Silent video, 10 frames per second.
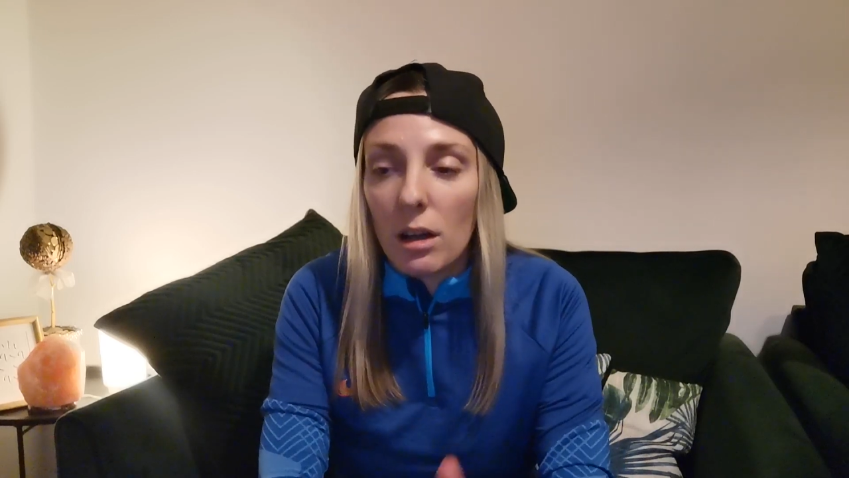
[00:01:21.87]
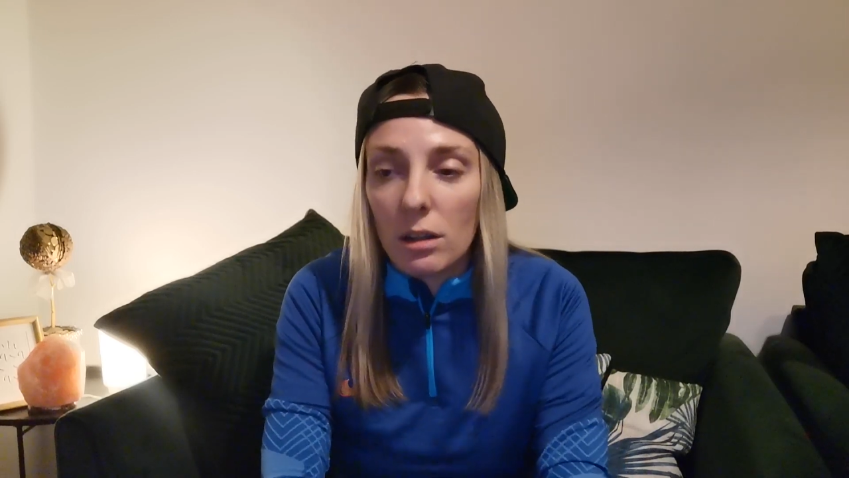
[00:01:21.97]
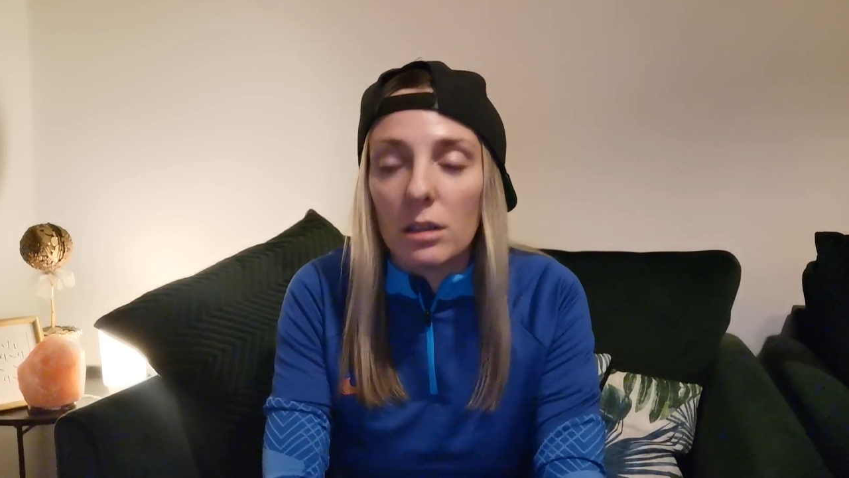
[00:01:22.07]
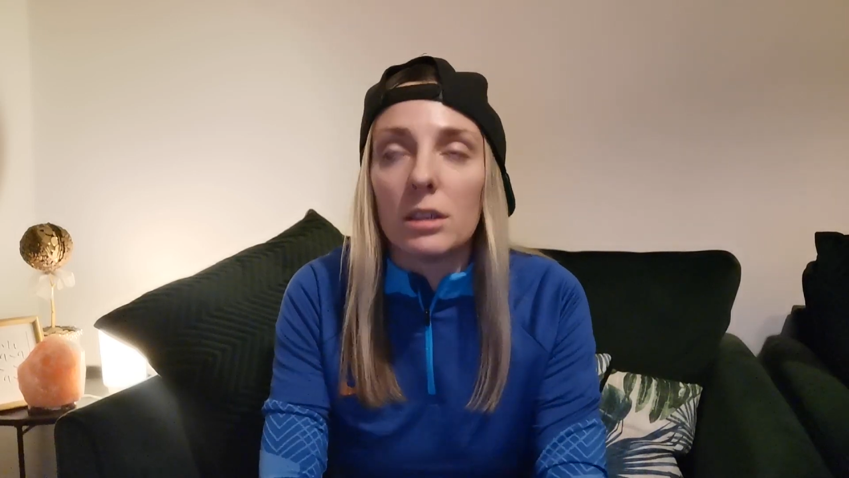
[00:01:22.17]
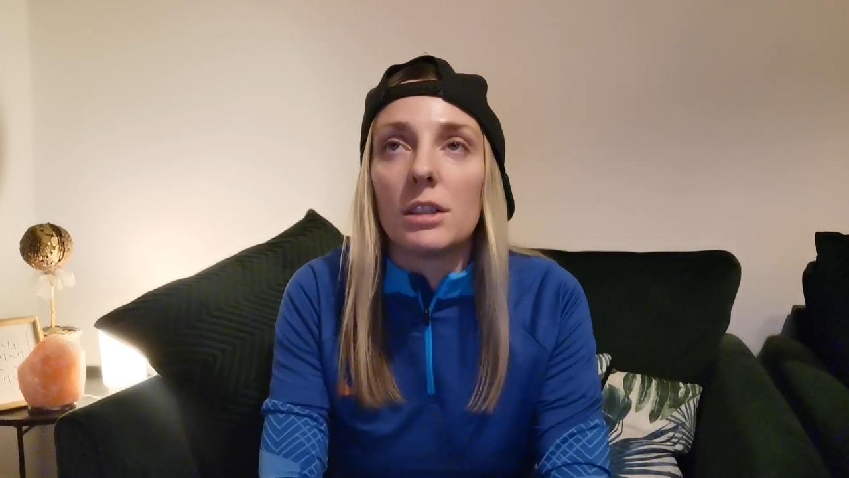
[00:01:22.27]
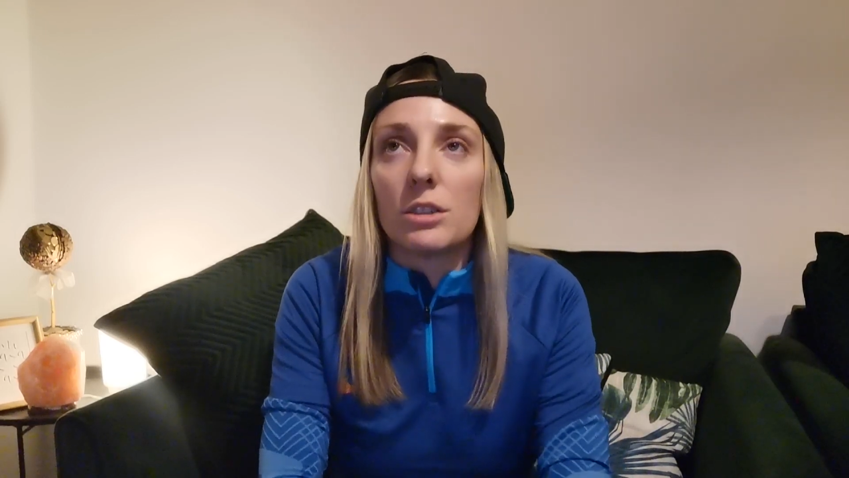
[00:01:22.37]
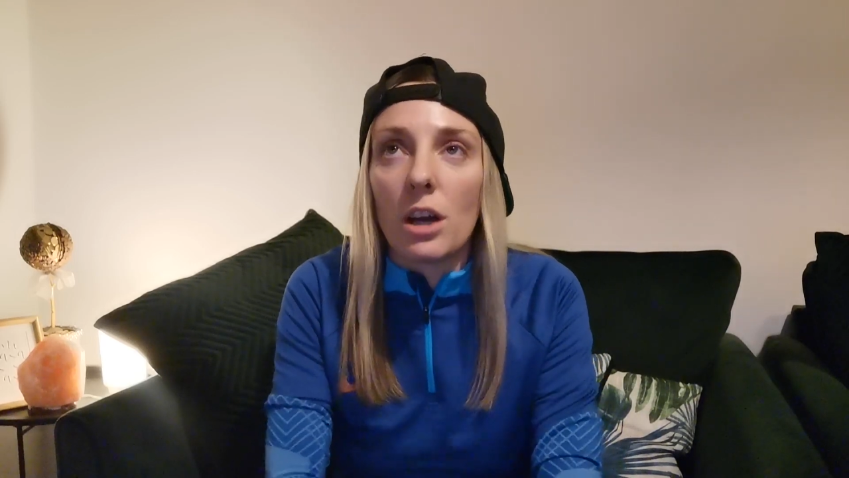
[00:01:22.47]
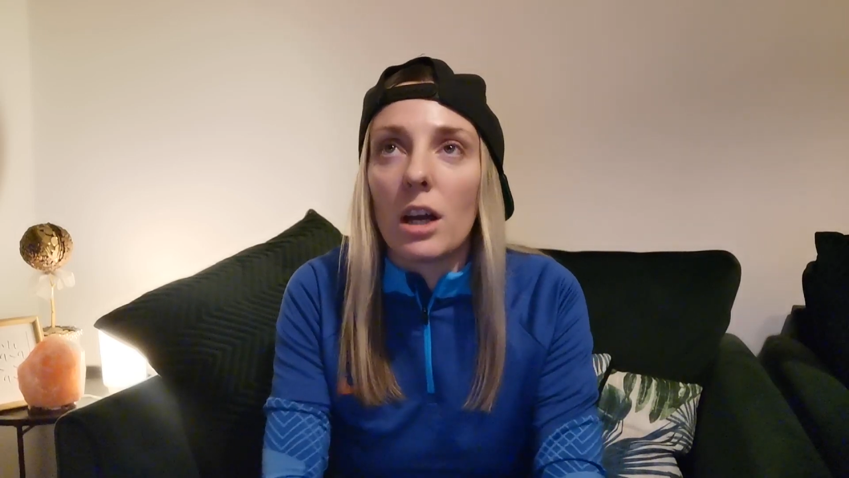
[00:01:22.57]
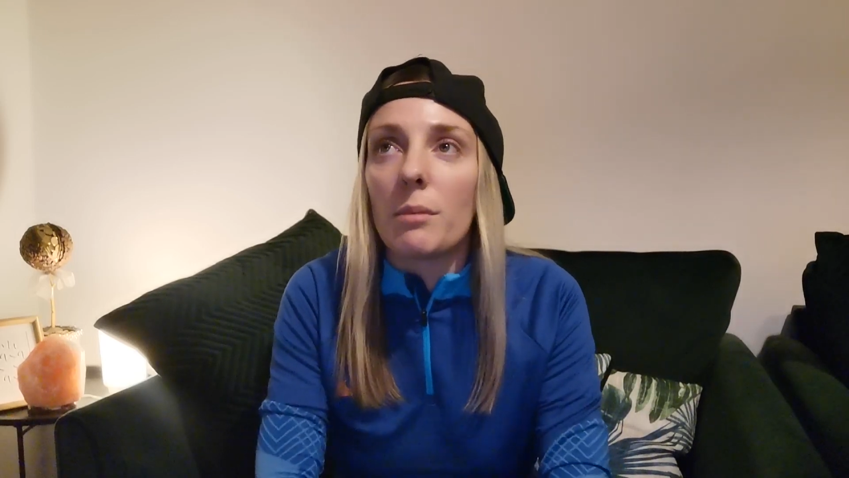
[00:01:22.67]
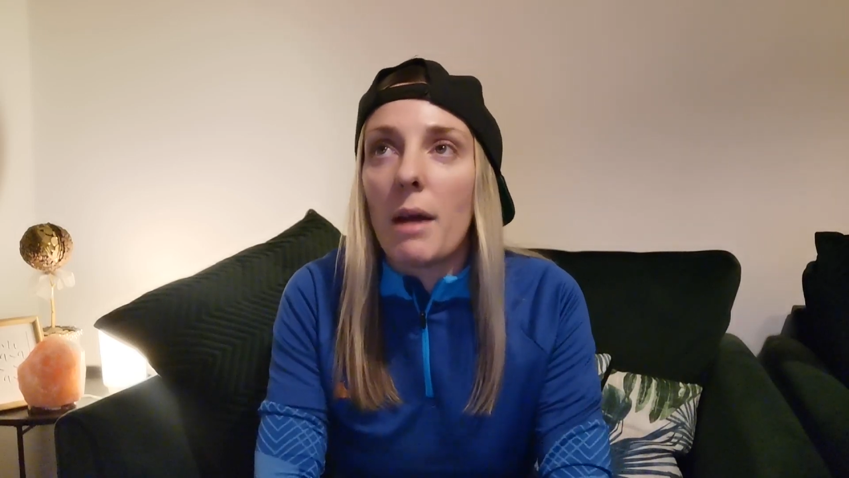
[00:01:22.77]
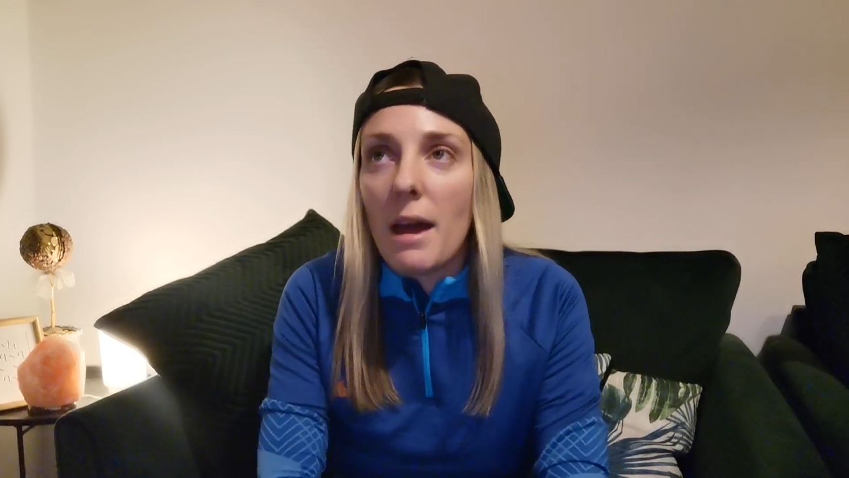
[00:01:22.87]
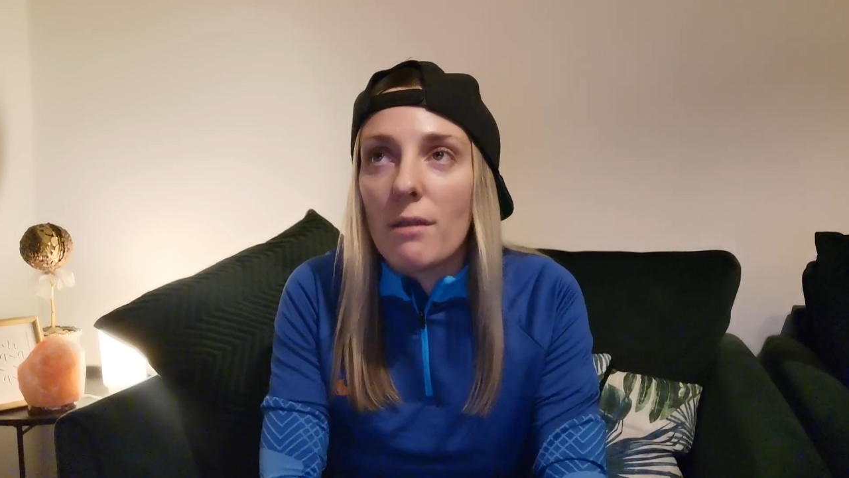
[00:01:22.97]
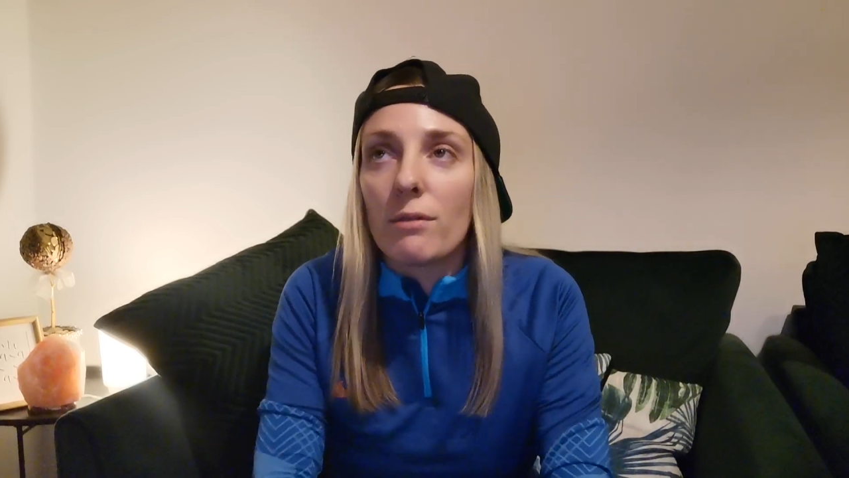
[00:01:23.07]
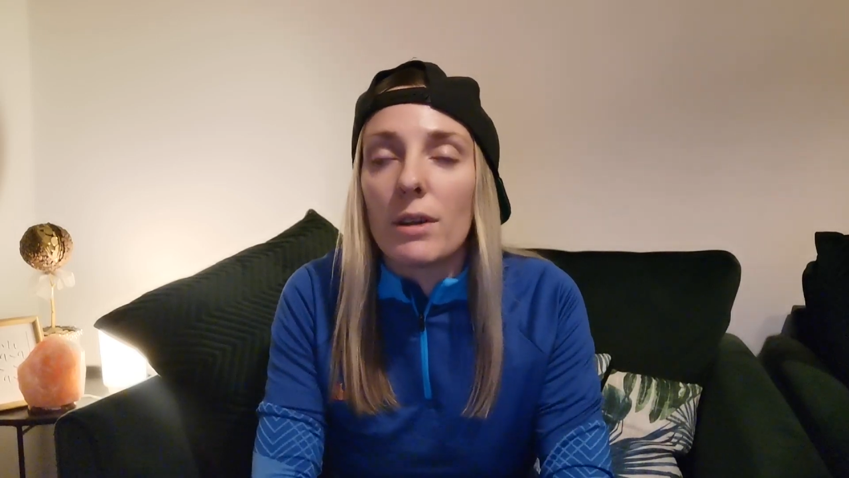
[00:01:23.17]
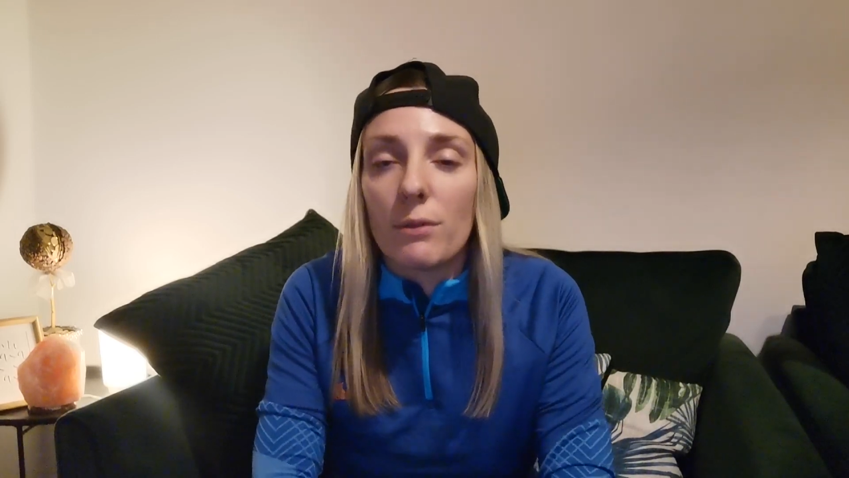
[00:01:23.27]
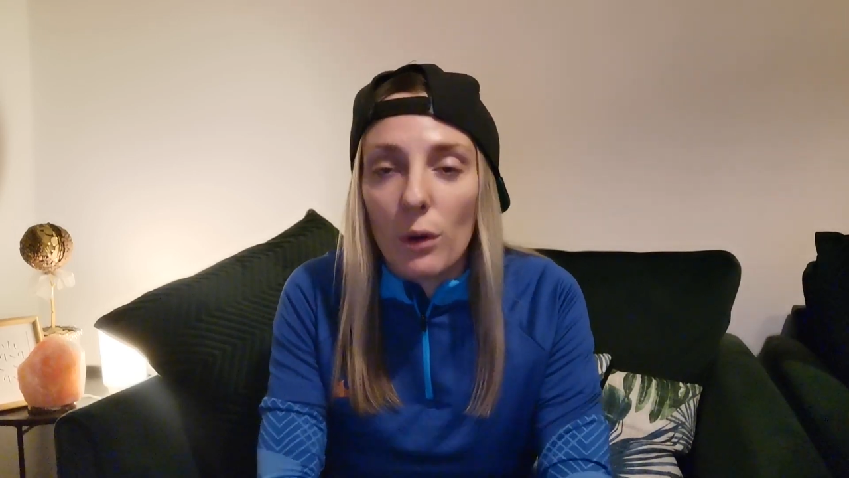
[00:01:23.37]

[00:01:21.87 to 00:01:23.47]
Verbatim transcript: all the time every